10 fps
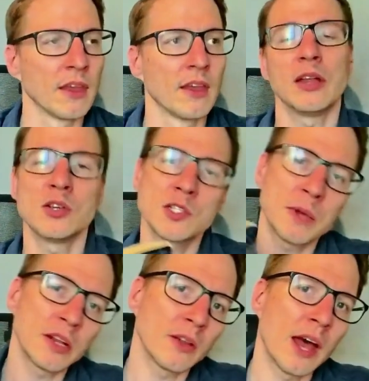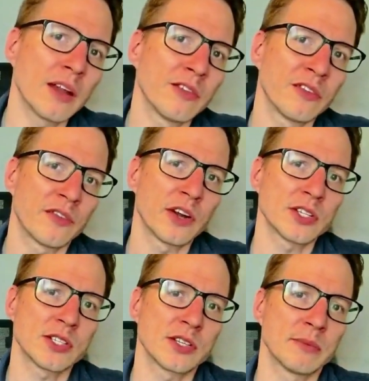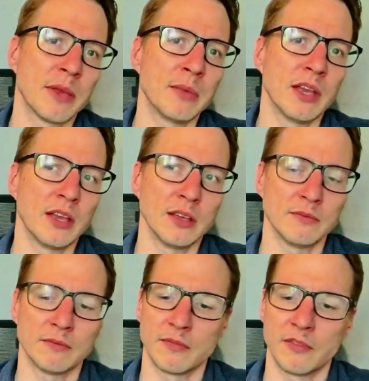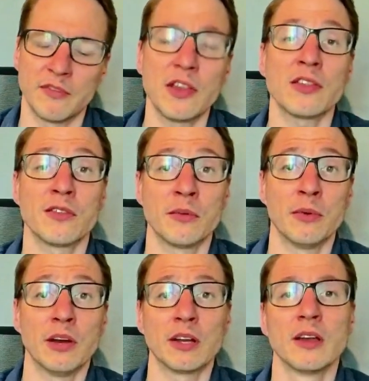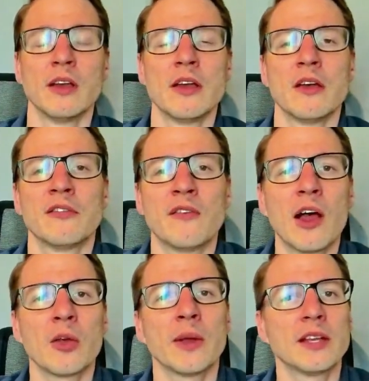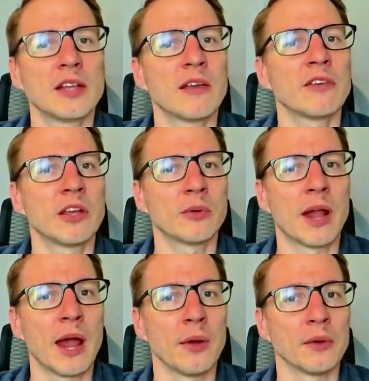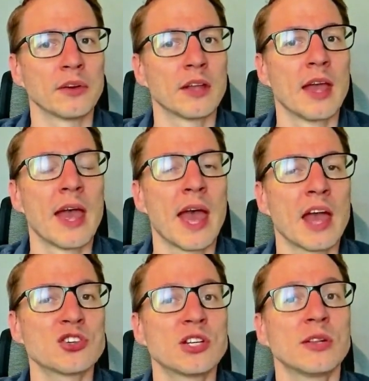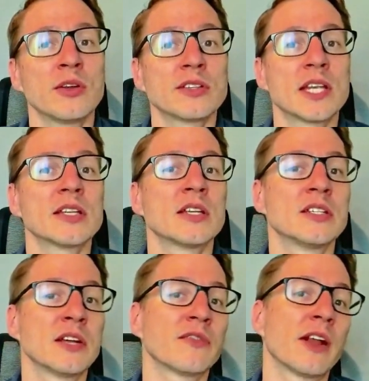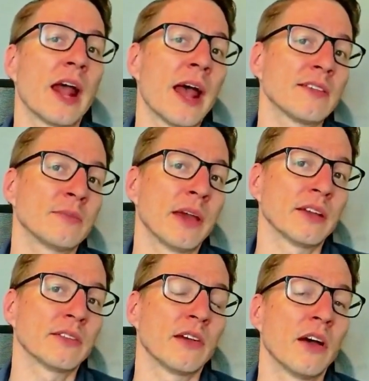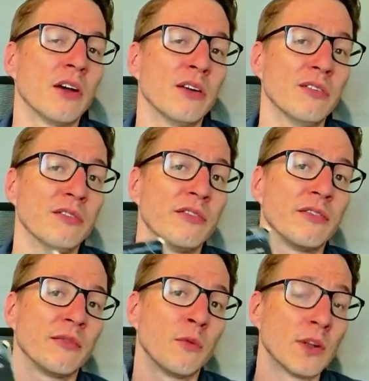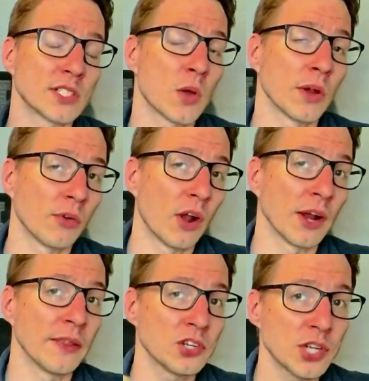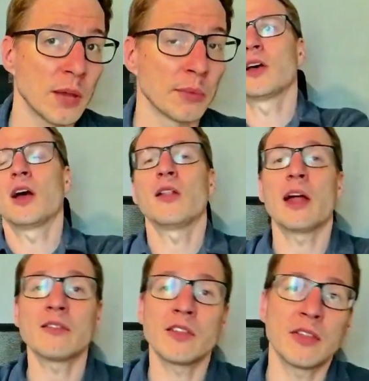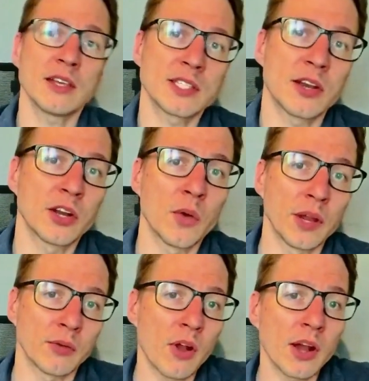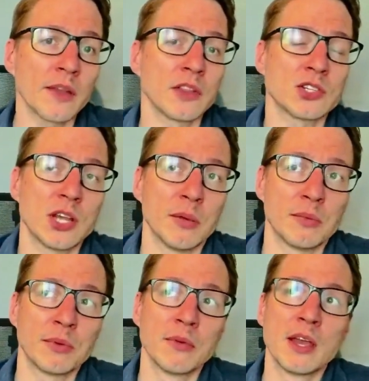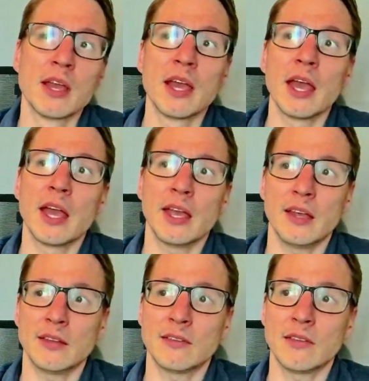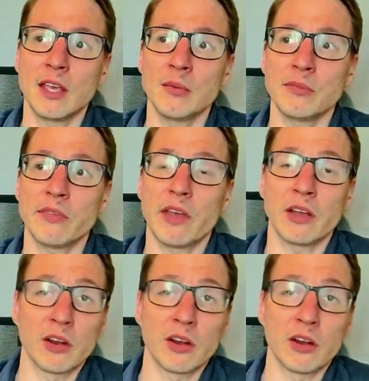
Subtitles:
You spend a lot of the first, maybe fifth of the book, following Devi around as she looks into different aspects of what's going wrong on the ship. A lot of the things that are going wrong on the ship, it seems like, are